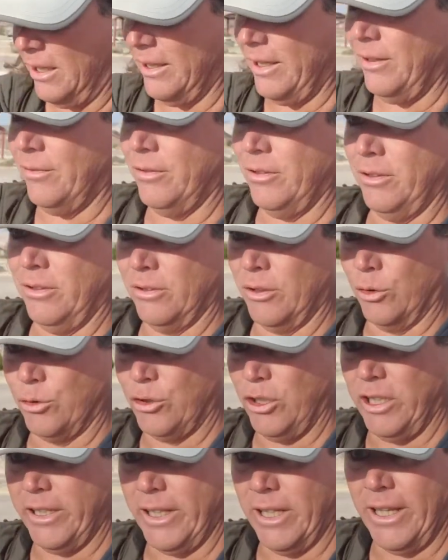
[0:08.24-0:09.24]
leaving
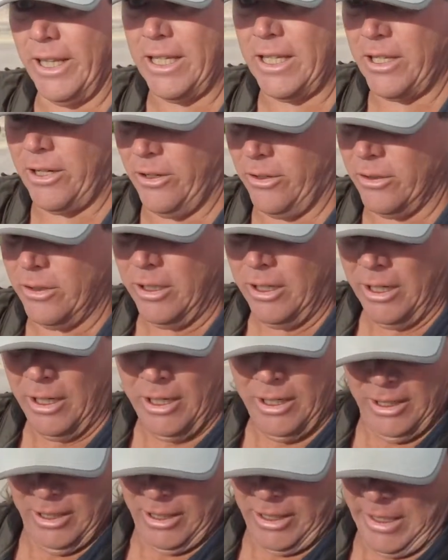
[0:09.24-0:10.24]
Cochiti Lake here
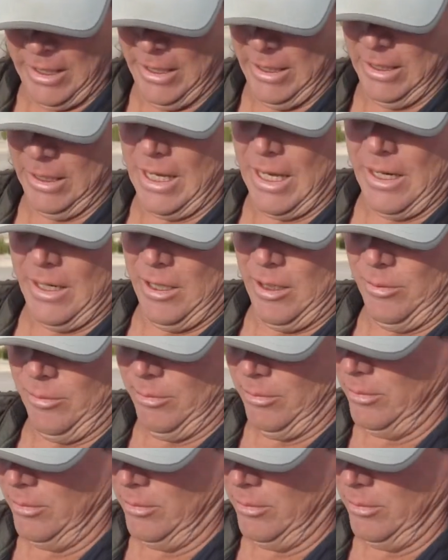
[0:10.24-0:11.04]
and got up